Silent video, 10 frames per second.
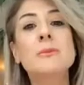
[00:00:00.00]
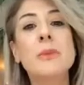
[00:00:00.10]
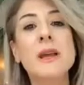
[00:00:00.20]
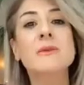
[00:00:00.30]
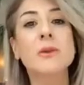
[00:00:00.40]

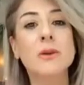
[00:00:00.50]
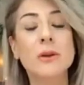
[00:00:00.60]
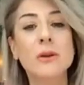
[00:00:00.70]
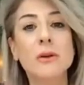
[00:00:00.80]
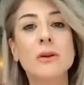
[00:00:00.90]
best for
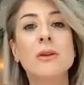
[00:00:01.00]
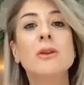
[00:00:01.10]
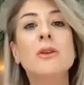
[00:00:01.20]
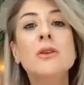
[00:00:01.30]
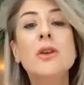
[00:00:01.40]
you,
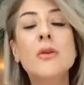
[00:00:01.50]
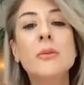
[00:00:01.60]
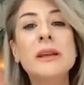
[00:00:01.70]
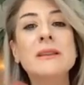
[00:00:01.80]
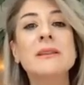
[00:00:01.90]
you know
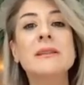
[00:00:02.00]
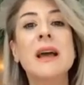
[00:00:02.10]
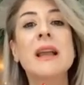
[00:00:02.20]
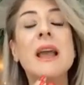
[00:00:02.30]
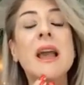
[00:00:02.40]
better
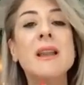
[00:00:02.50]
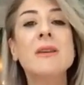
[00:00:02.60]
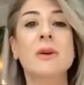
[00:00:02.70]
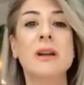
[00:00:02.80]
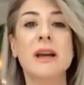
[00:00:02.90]
than
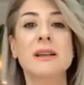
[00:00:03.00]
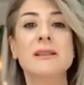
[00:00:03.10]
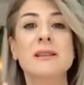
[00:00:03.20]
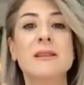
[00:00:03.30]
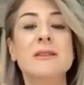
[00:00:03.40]
anyone
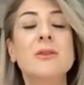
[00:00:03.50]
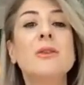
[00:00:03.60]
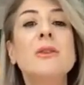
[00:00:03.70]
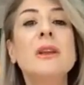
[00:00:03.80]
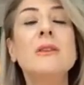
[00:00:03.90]
else. So
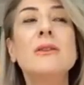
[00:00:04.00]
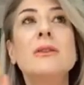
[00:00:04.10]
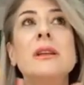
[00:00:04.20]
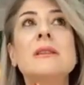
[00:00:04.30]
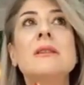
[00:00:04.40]
you need to
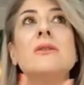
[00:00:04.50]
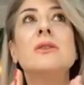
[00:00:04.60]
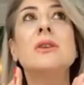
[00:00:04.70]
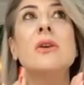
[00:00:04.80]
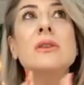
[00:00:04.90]
listen
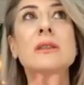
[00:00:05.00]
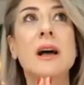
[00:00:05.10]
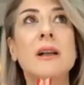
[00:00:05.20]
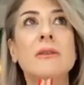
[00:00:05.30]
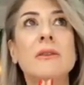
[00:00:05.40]
to
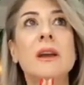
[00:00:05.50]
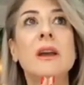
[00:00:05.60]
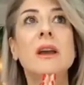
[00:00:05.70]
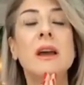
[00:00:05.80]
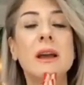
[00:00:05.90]
yourself,
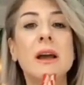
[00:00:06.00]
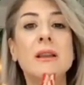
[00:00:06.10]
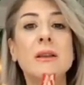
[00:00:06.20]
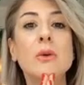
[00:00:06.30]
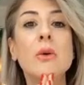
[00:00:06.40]

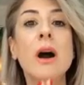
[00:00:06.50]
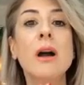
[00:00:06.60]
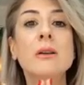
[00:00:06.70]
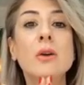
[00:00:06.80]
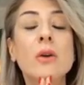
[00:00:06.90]
and you
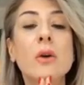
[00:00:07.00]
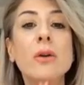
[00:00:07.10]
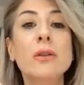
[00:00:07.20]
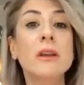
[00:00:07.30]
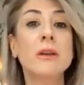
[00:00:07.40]
are your
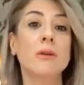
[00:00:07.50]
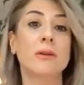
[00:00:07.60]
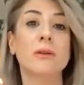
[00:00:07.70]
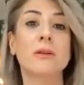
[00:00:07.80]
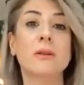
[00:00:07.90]
only
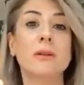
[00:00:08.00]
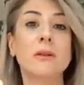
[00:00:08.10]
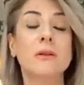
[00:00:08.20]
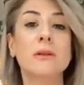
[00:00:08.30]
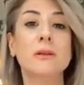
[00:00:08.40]
cure. You